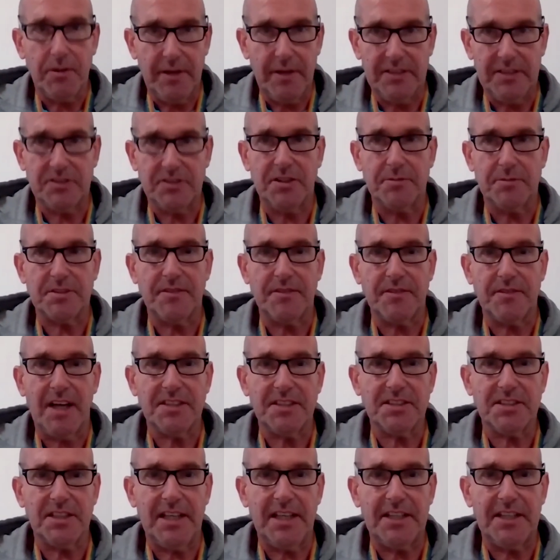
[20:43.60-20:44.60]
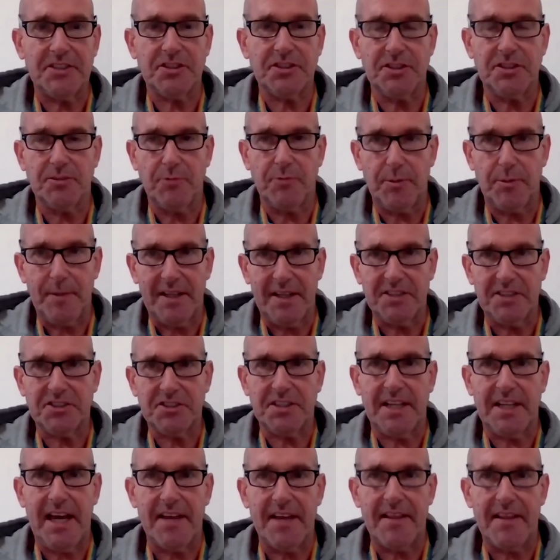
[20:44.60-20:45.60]
in terms of isolation, and we managed
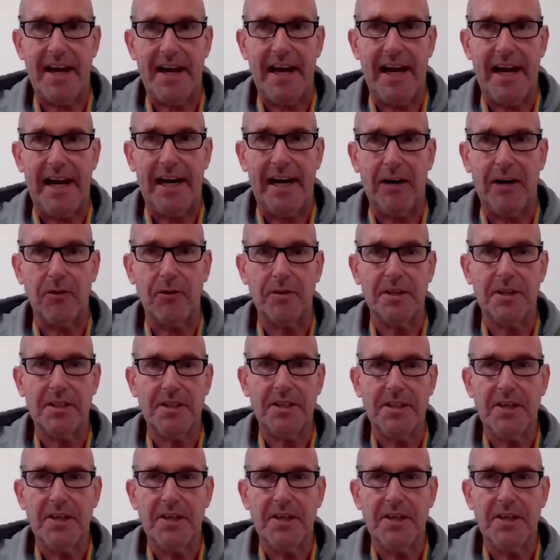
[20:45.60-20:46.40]
to get that out.